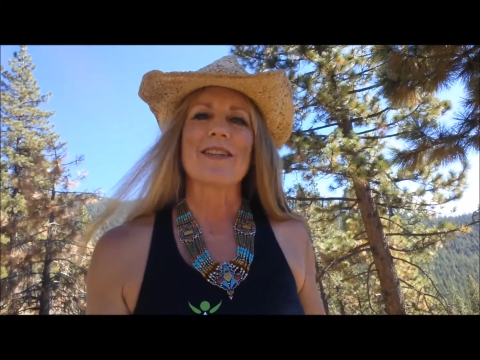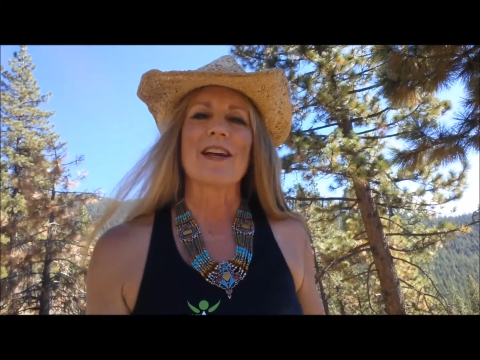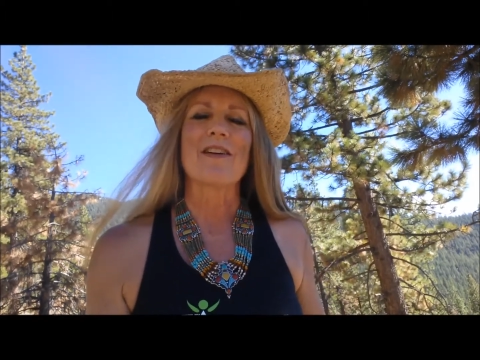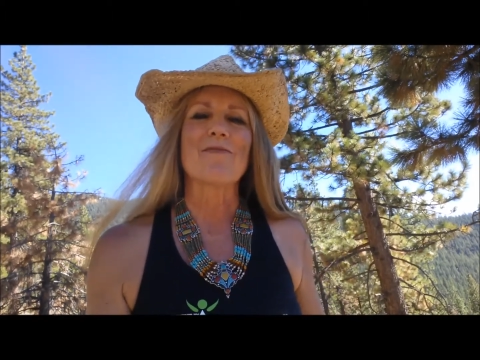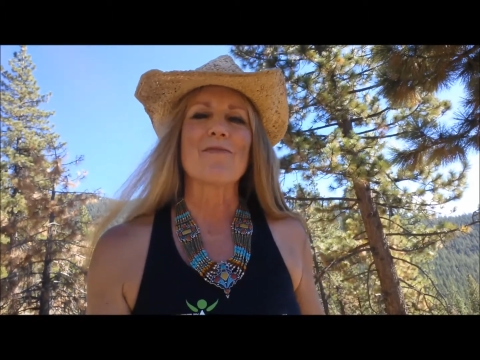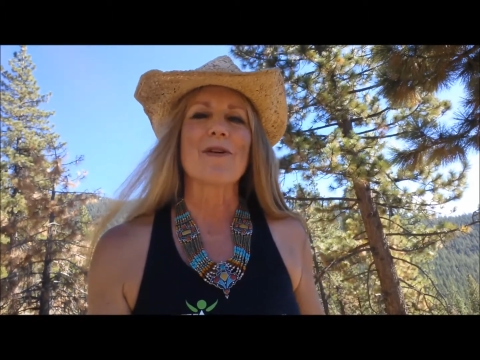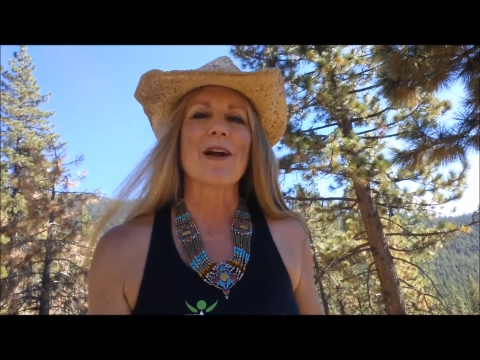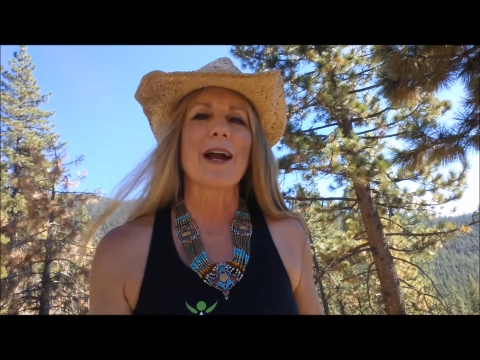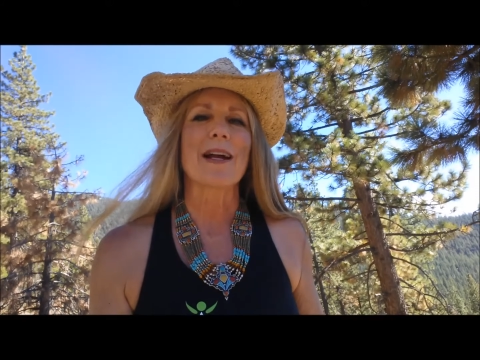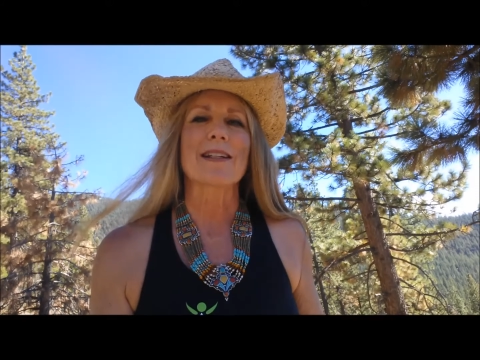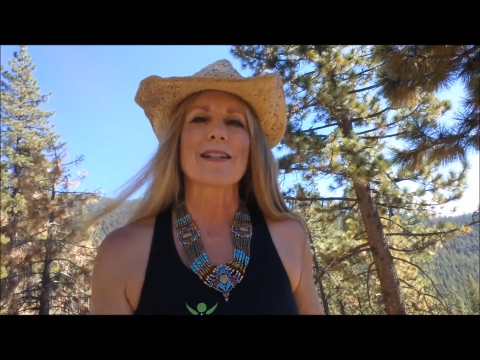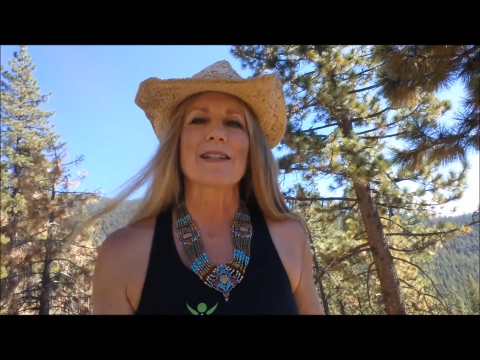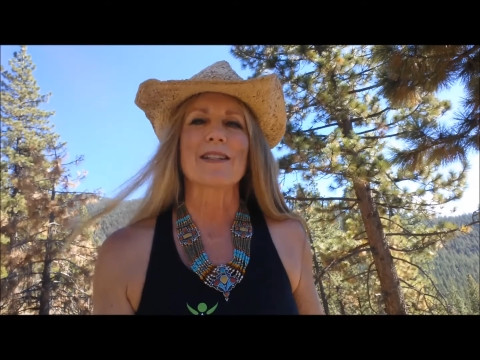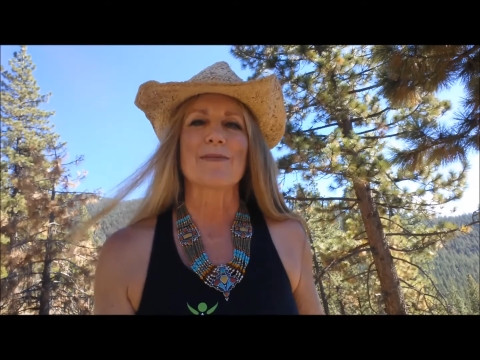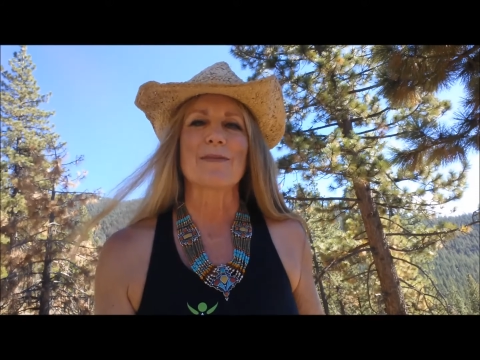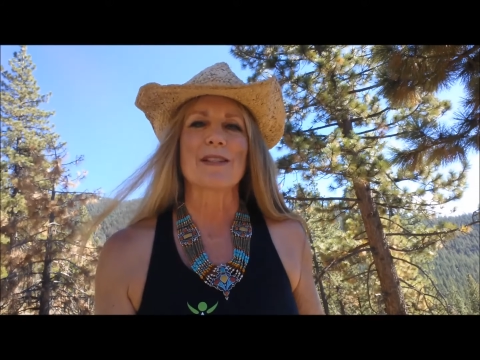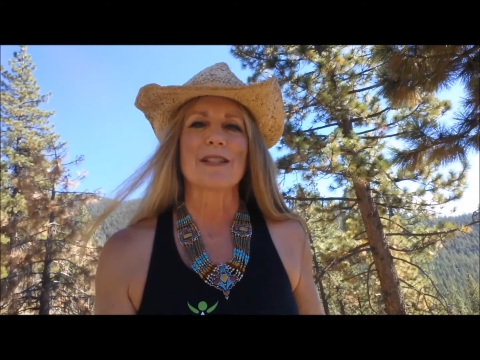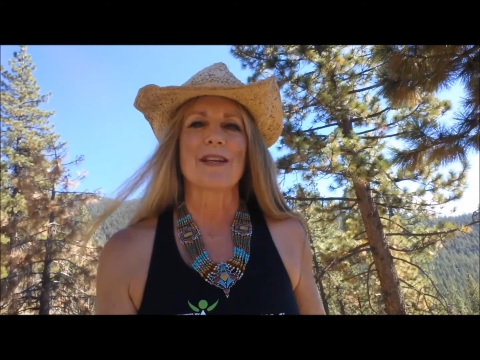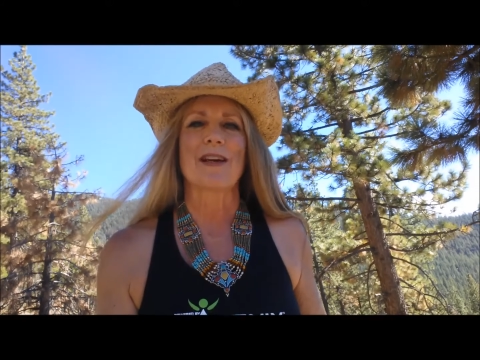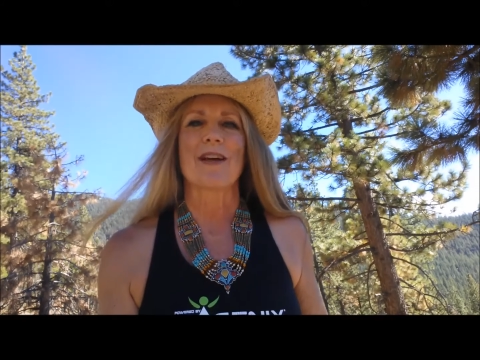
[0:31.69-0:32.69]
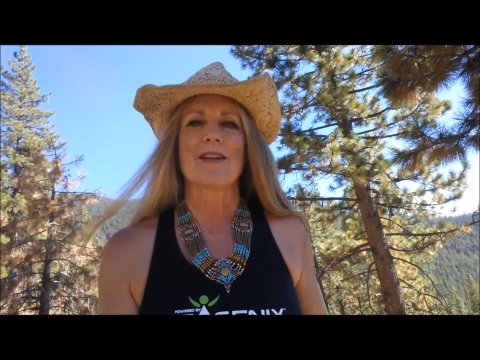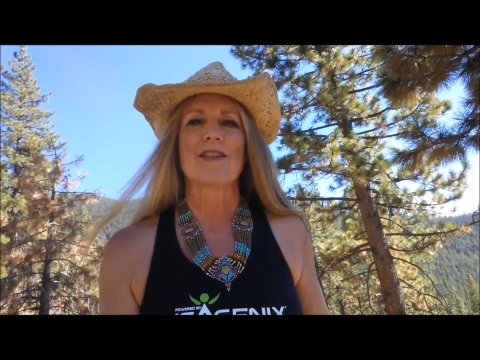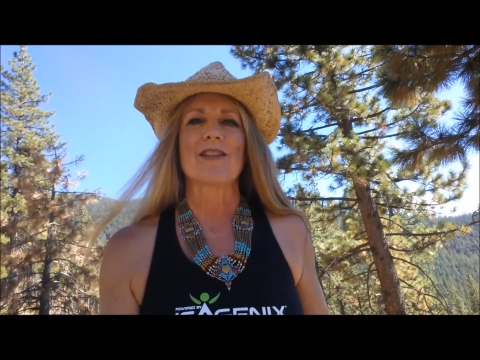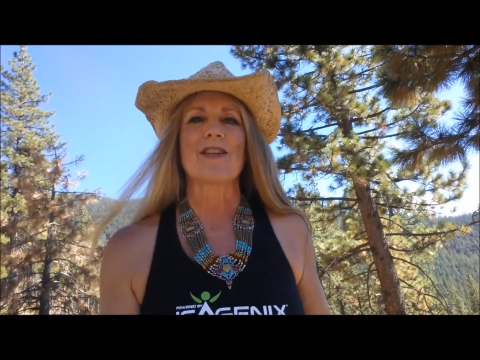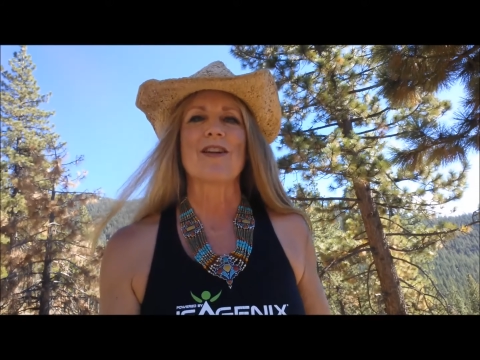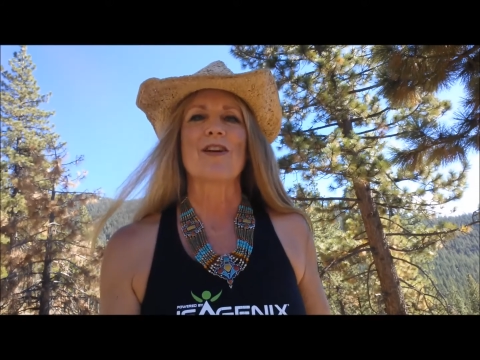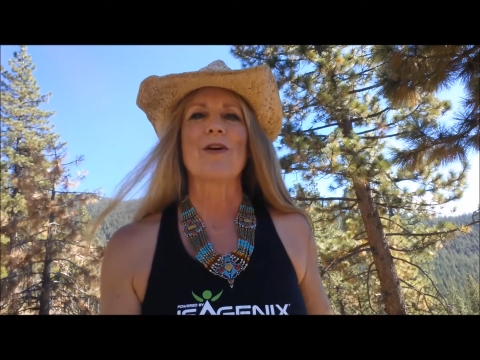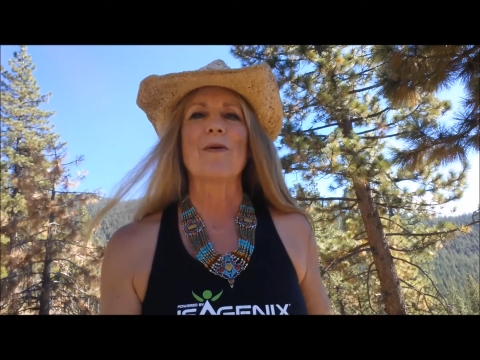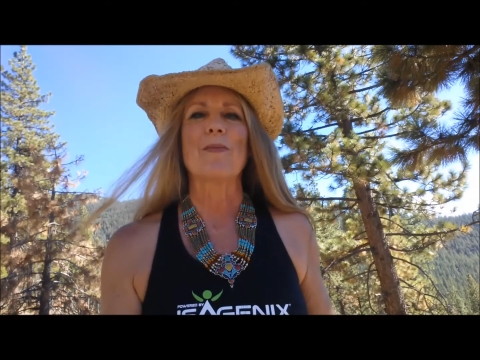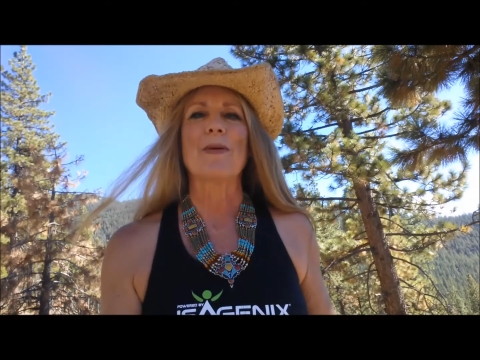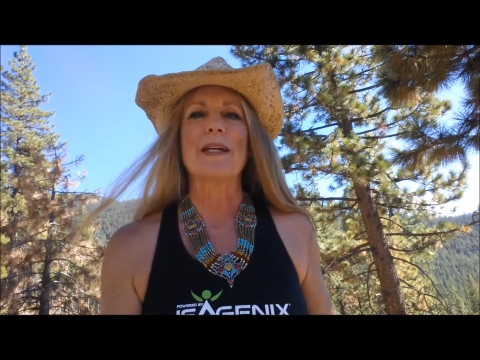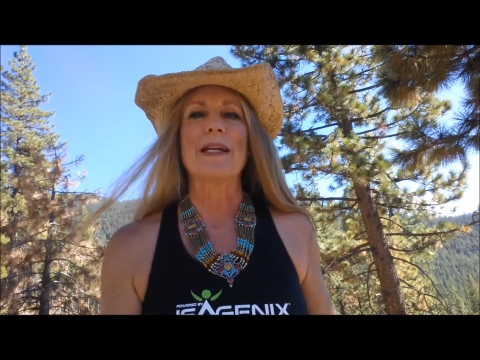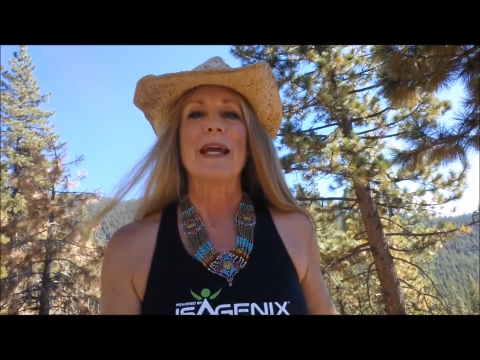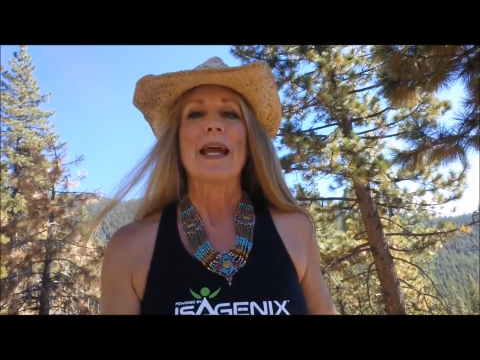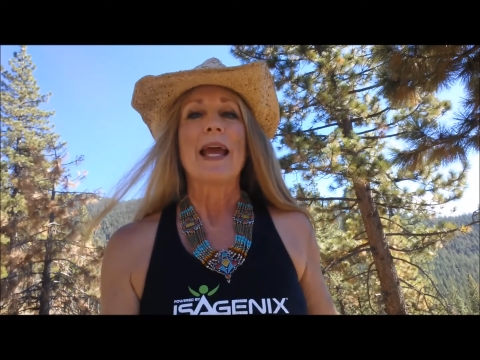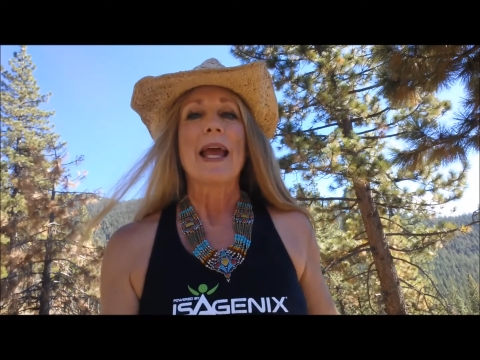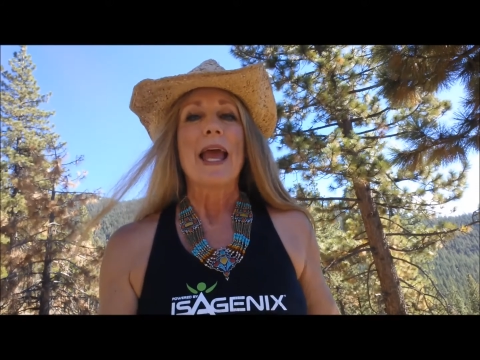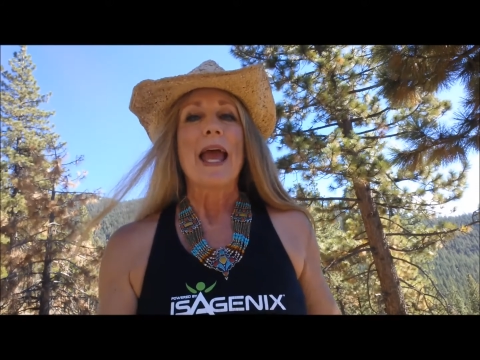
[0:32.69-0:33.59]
I've practiced massage therapy